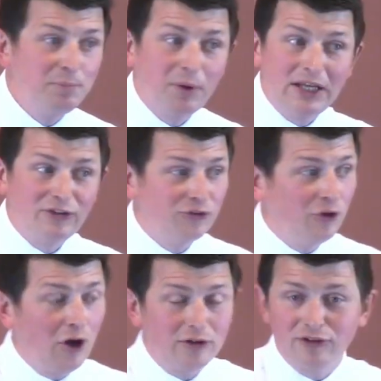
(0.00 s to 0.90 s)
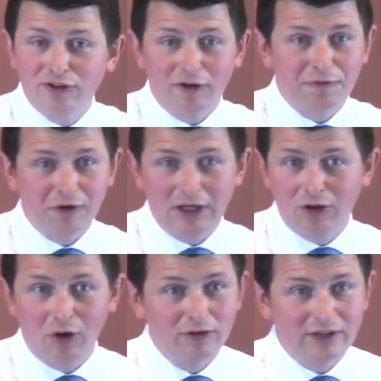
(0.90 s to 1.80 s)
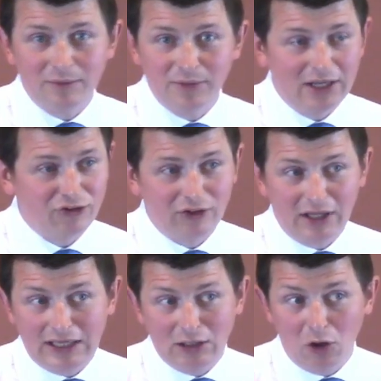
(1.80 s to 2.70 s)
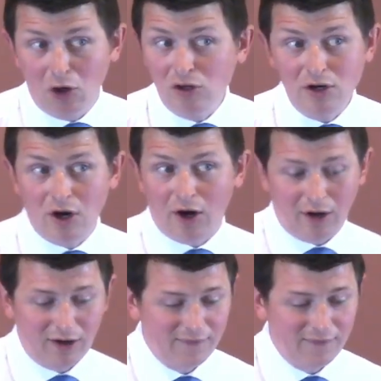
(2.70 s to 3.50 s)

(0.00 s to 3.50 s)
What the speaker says: But he's not suffering condemnation any longer.